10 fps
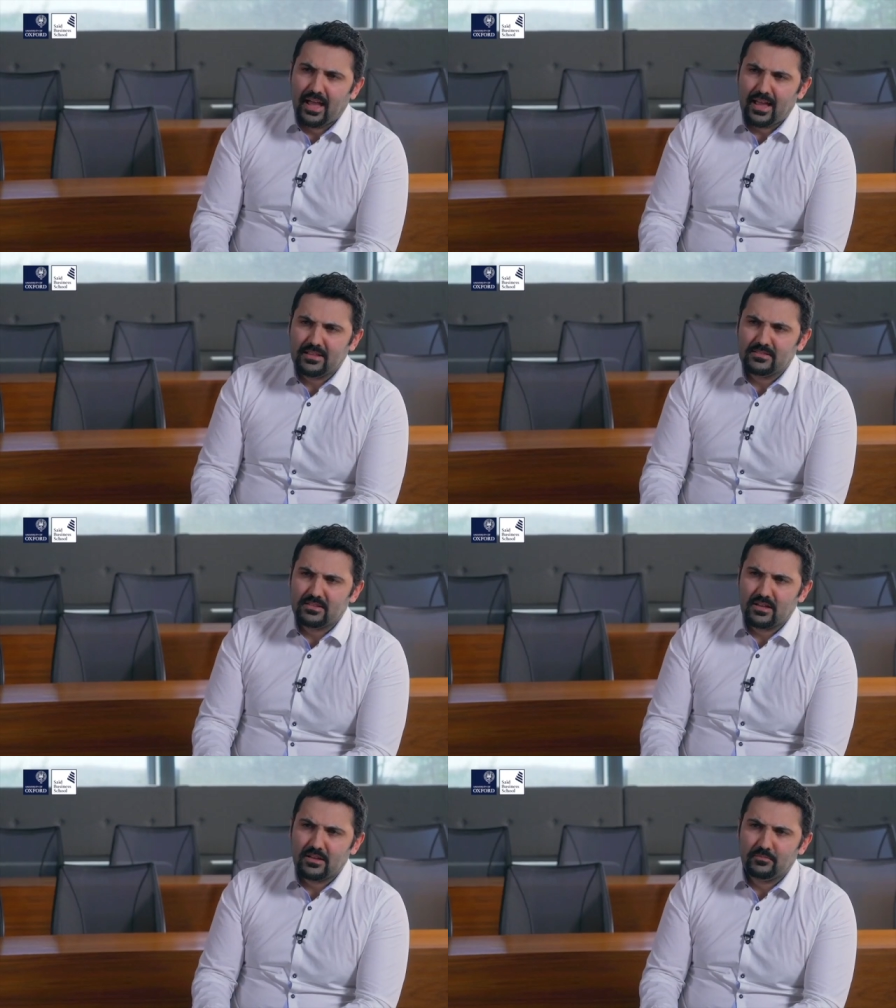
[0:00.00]
And
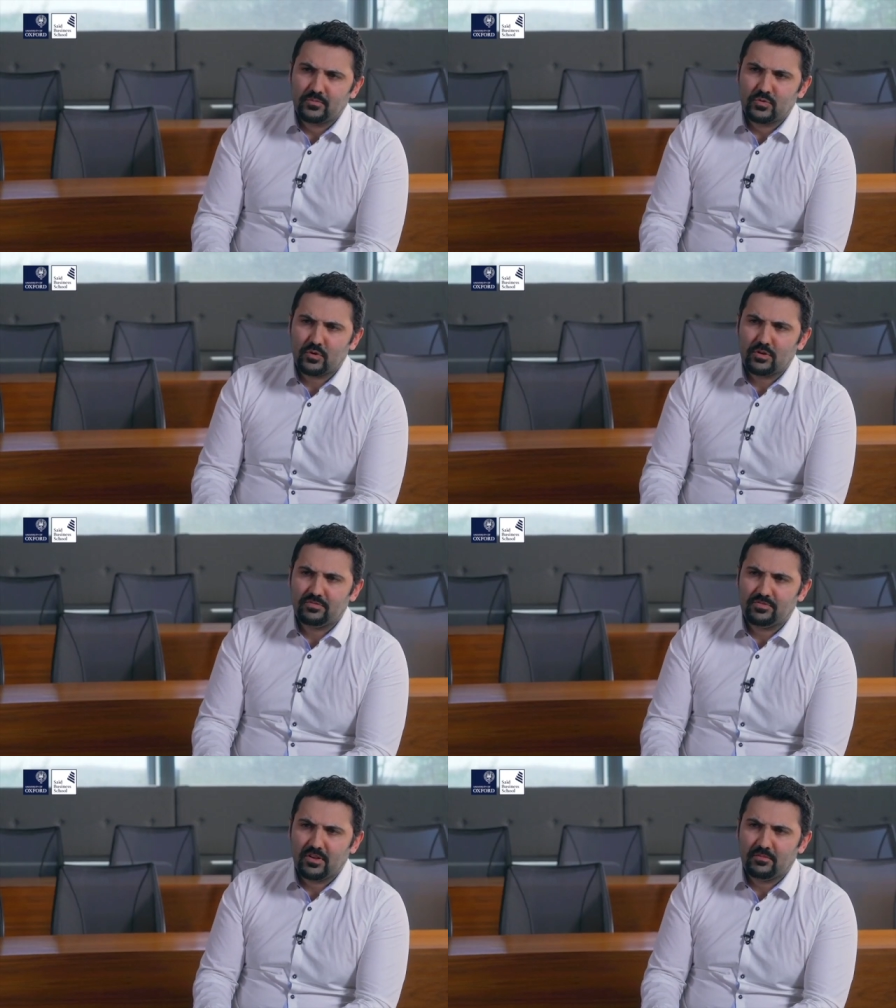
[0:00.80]
um, sort
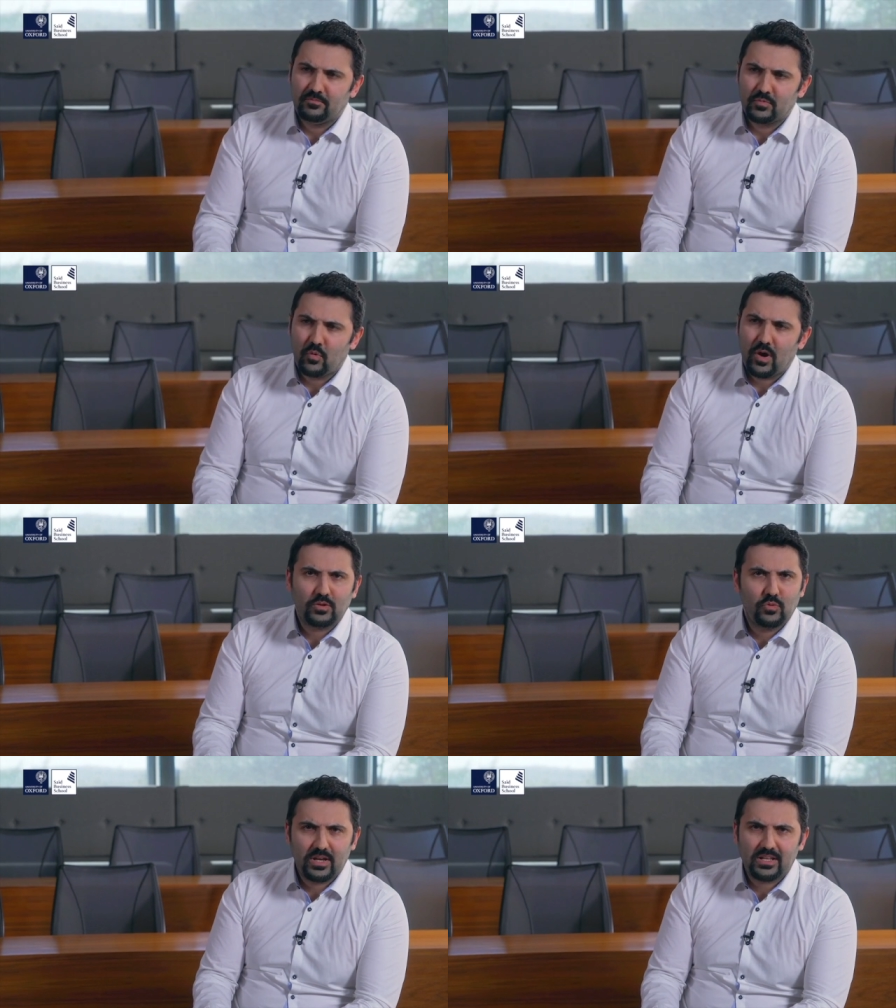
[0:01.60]
of uh,
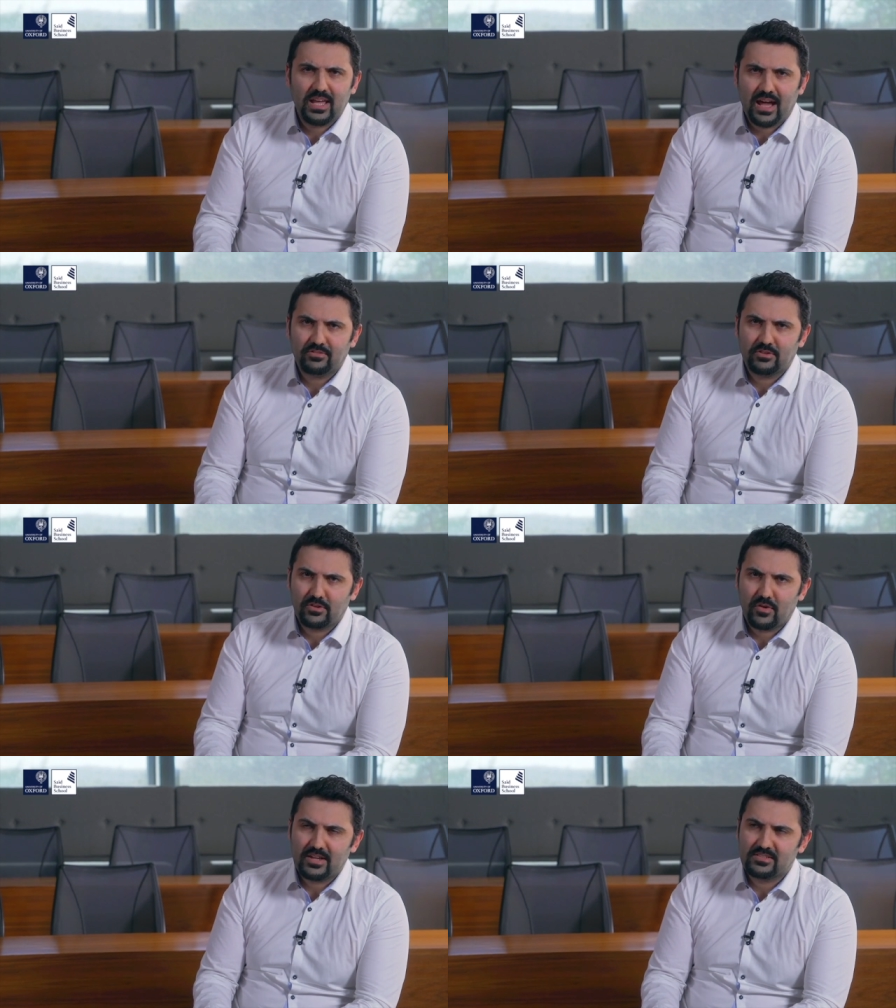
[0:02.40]
quite quickly after the
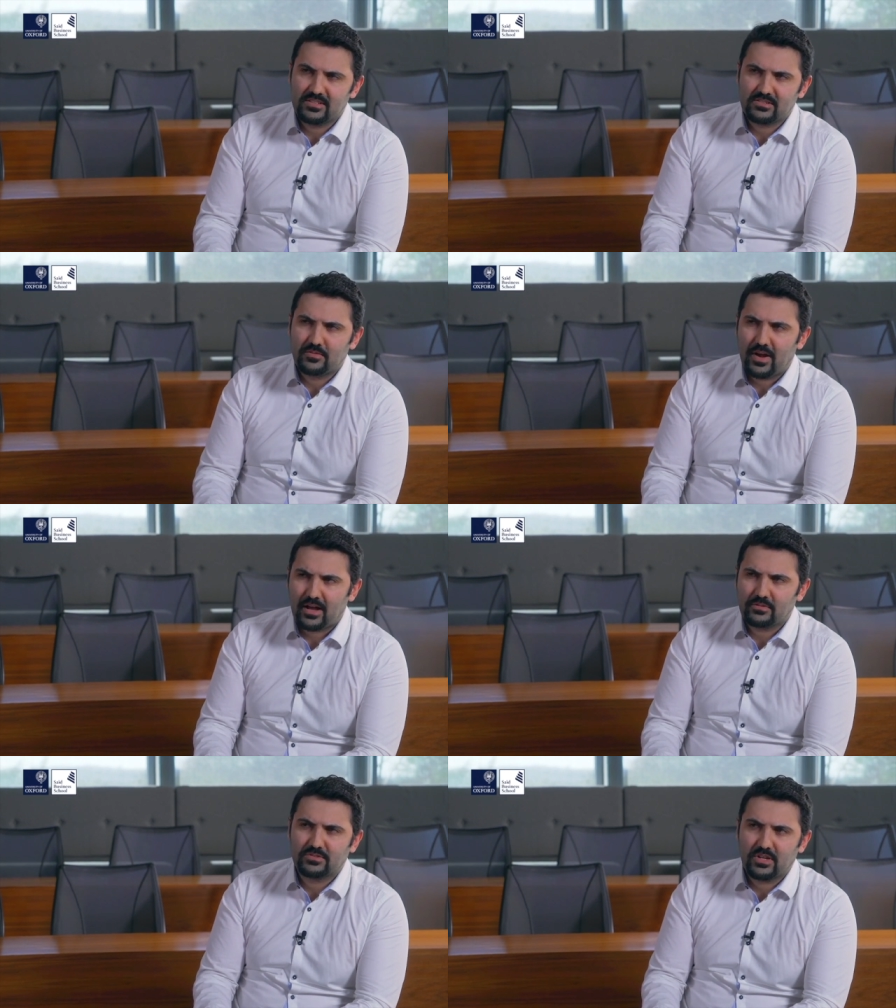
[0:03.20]
crisis,
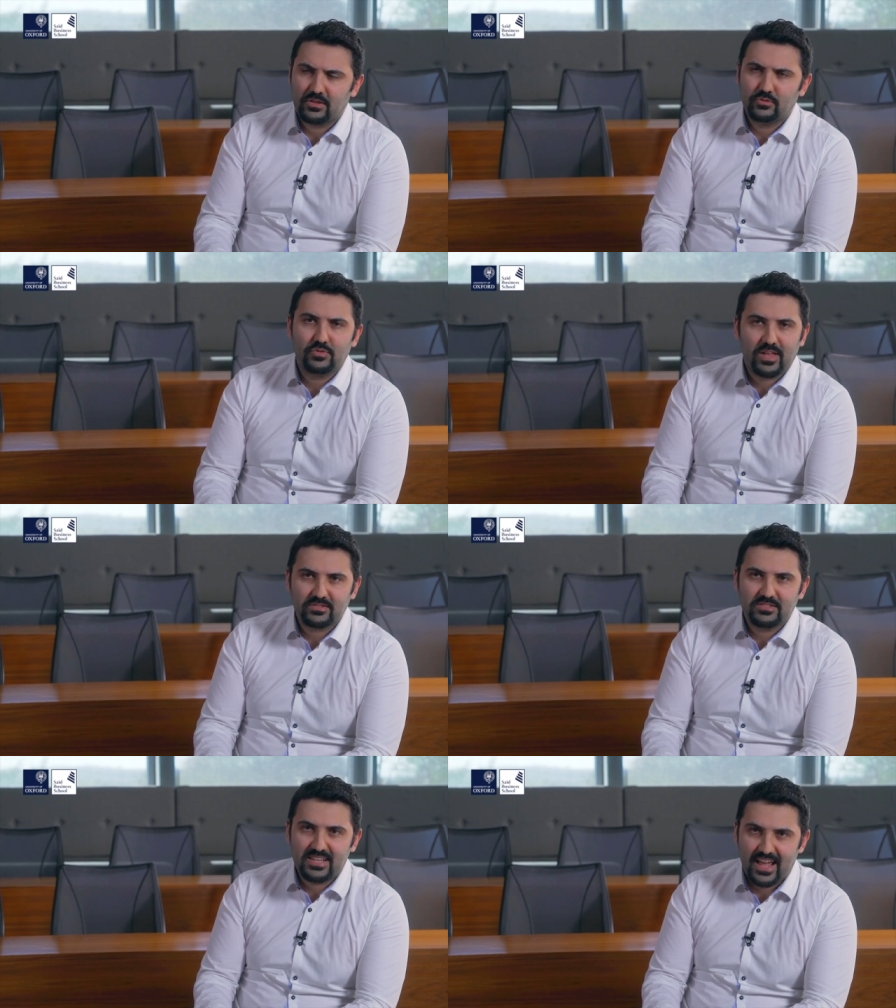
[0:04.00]
around uh,
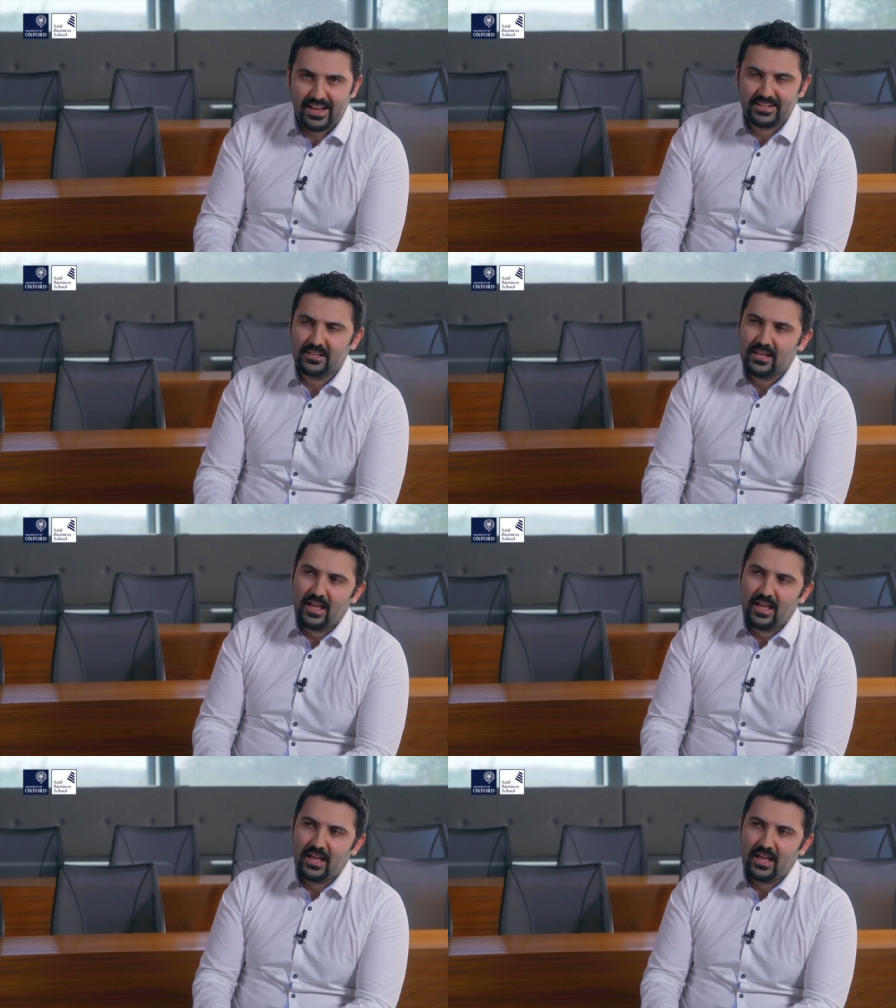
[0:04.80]
2010,